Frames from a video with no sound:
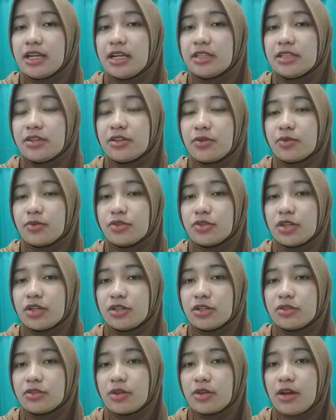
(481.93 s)
is
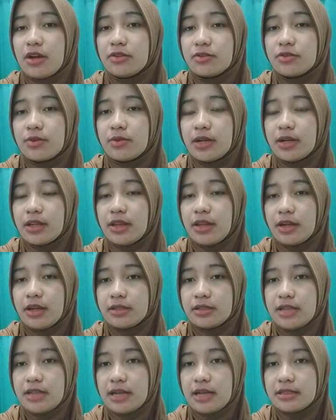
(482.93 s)
crucial to countering
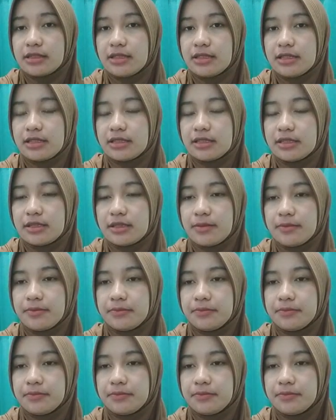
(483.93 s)
their tactics.